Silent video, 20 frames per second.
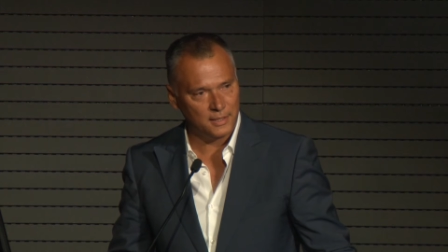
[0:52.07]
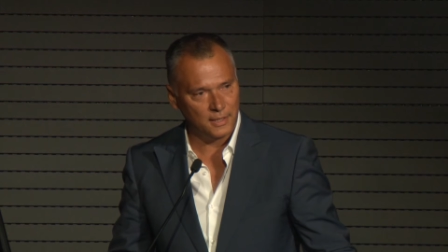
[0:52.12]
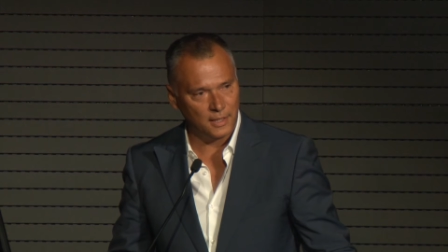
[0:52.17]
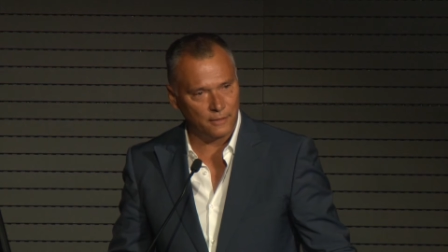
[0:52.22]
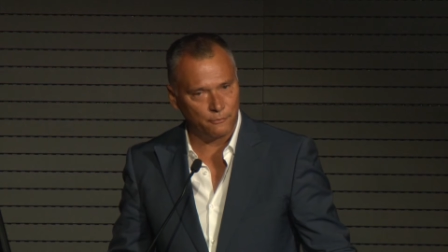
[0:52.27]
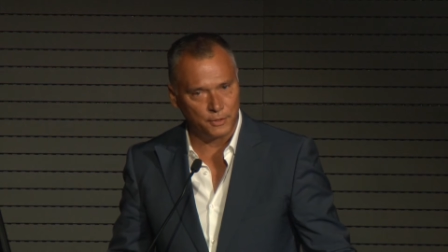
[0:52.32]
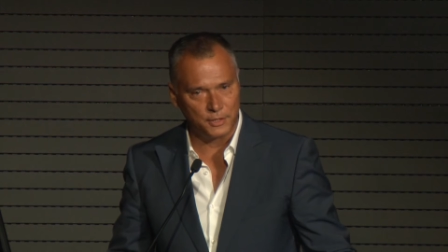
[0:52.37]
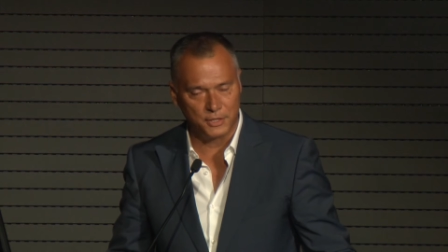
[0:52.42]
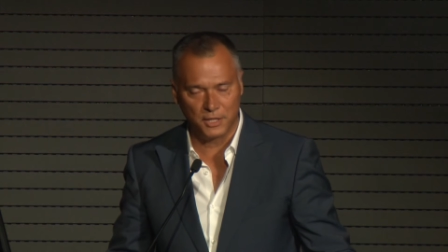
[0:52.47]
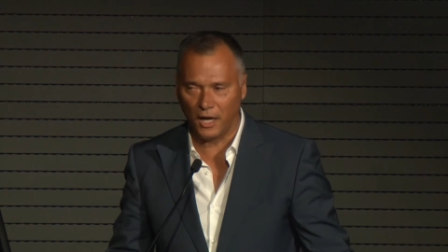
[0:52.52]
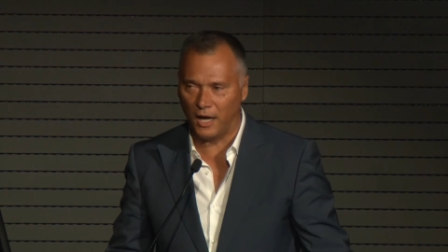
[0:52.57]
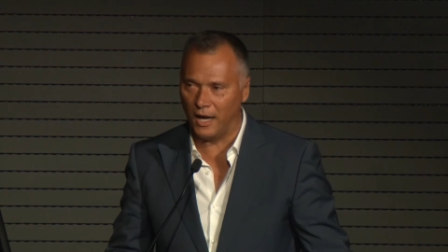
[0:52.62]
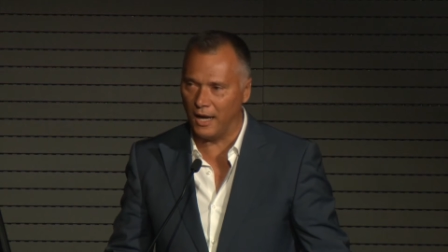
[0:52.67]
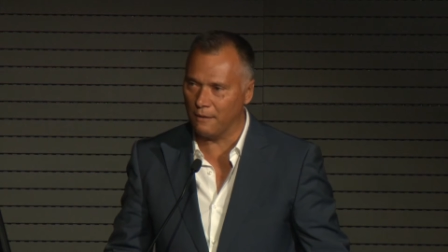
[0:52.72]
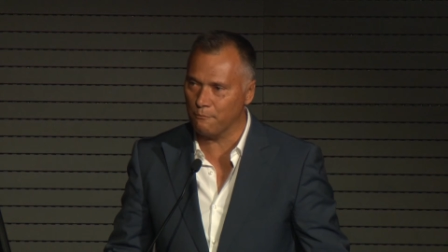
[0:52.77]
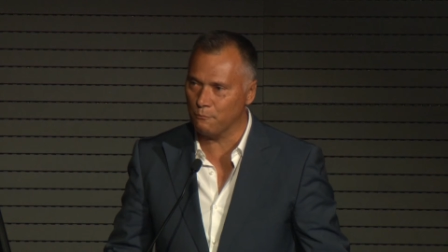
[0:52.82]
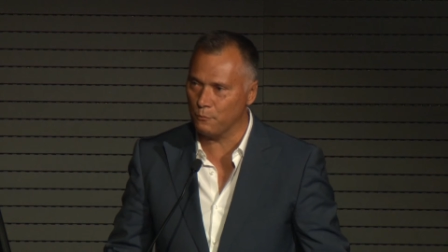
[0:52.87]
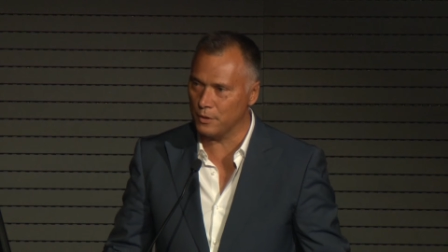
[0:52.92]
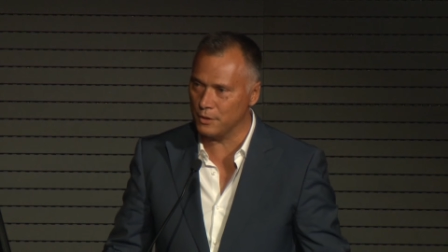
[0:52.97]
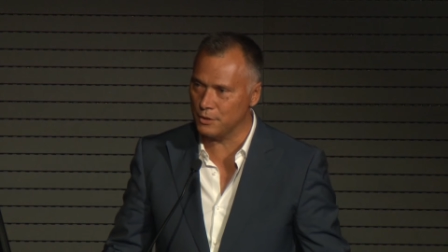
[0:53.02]
every
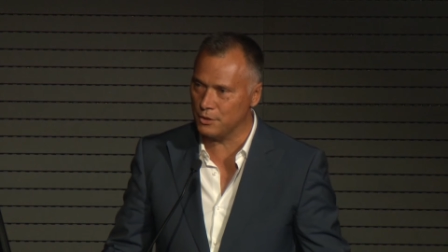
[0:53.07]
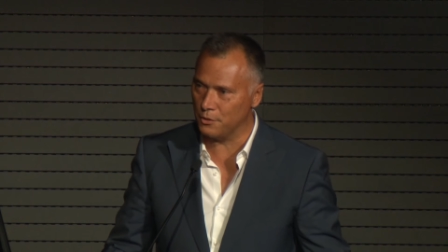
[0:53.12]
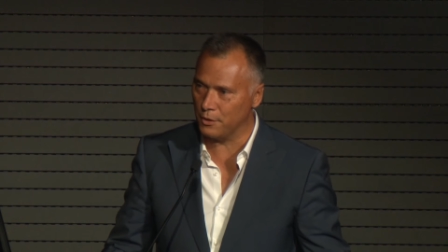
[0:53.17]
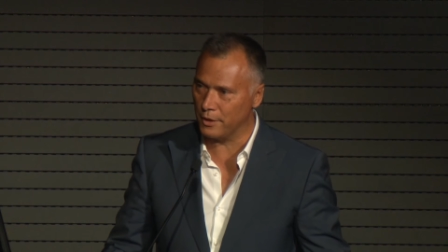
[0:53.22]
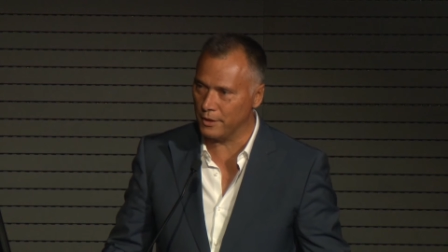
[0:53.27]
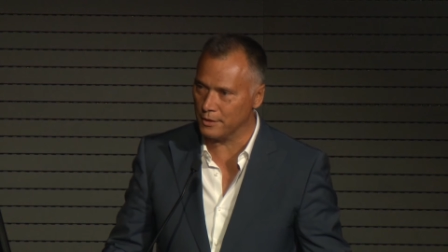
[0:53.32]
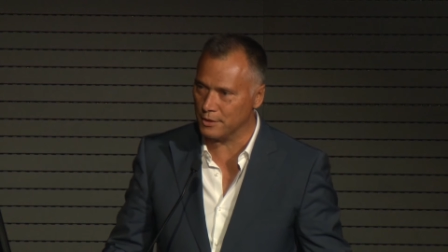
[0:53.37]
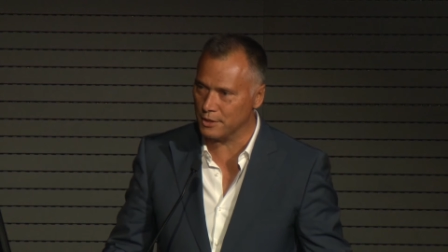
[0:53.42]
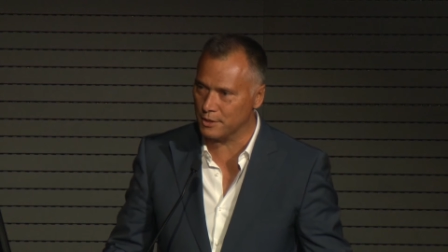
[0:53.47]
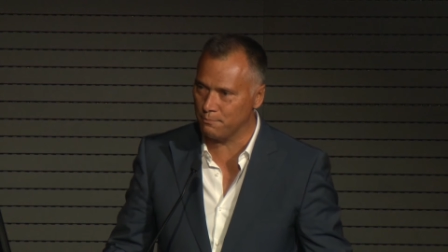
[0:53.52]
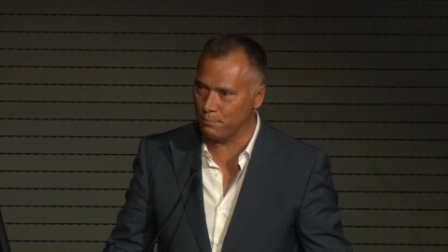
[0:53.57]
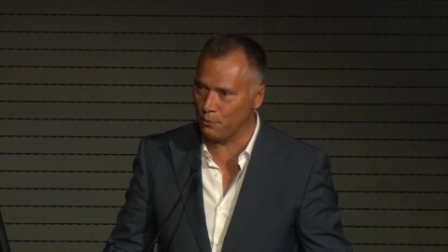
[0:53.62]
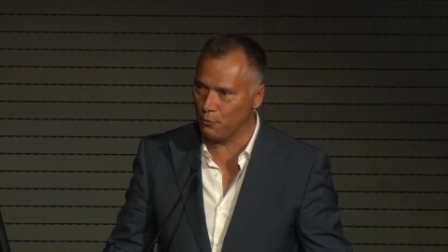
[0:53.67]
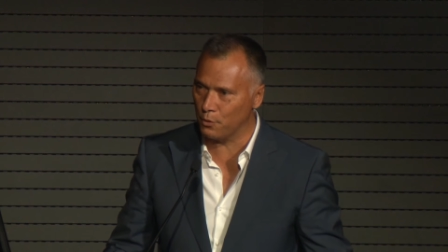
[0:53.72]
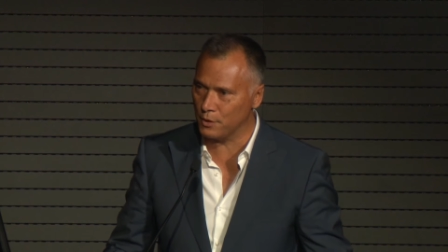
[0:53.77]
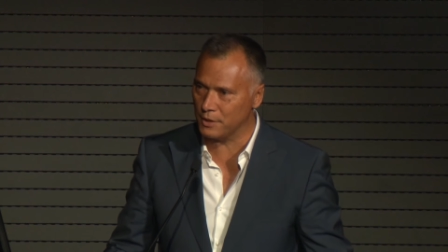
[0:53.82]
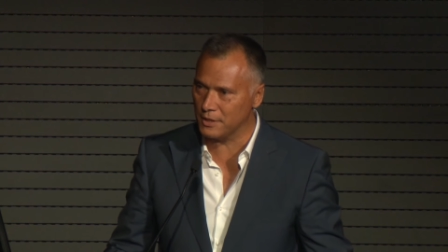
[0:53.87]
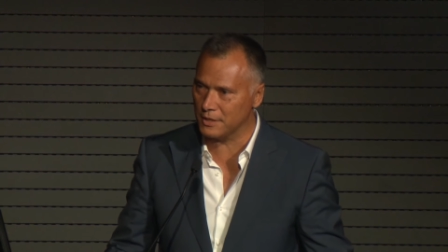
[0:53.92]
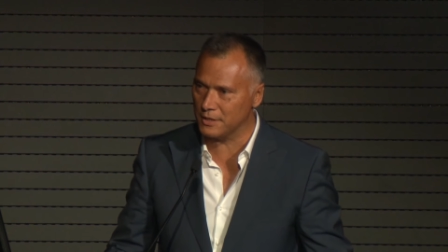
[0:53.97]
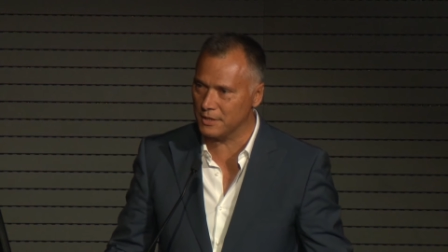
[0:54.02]
time we join a
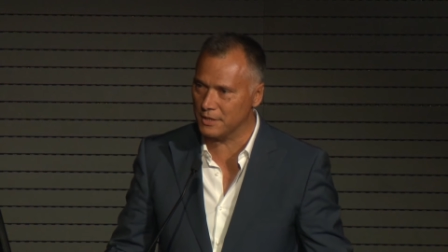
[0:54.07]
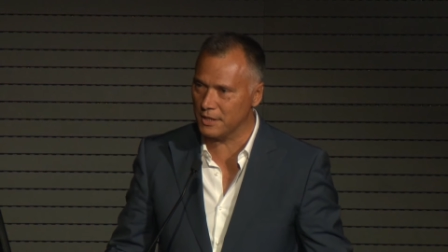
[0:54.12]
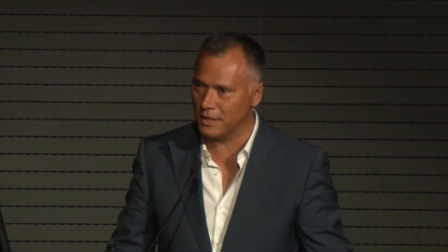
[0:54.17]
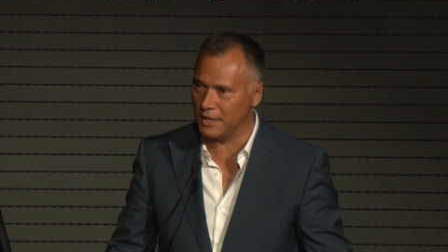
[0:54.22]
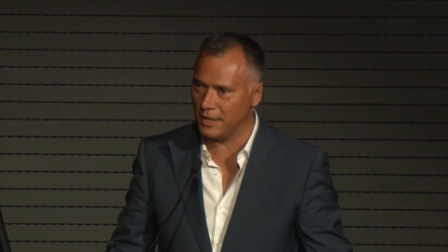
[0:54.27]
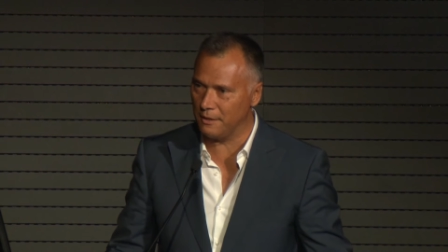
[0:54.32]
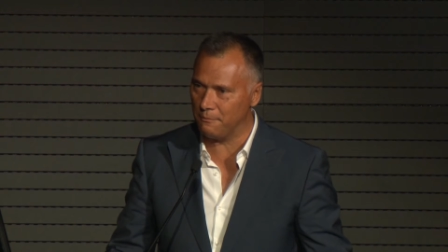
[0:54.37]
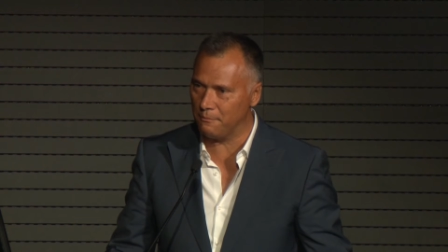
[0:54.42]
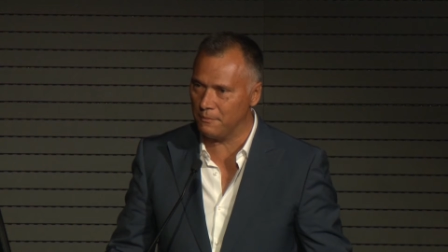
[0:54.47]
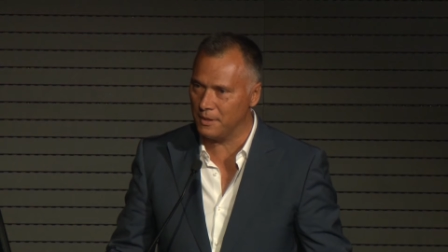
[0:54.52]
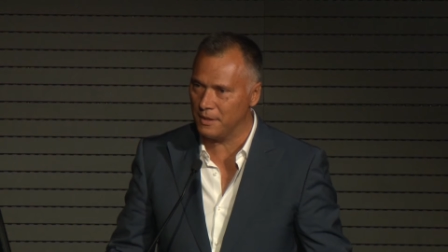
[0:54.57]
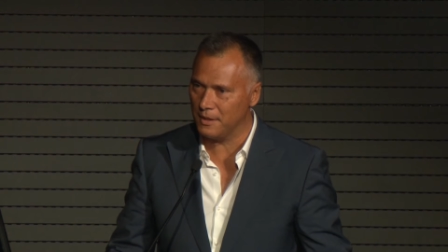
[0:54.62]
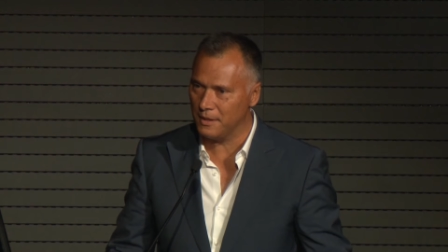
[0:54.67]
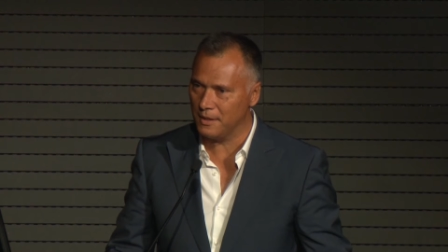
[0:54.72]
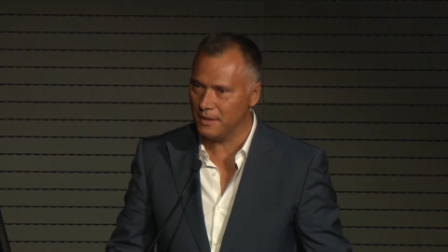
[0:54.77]
sporting team,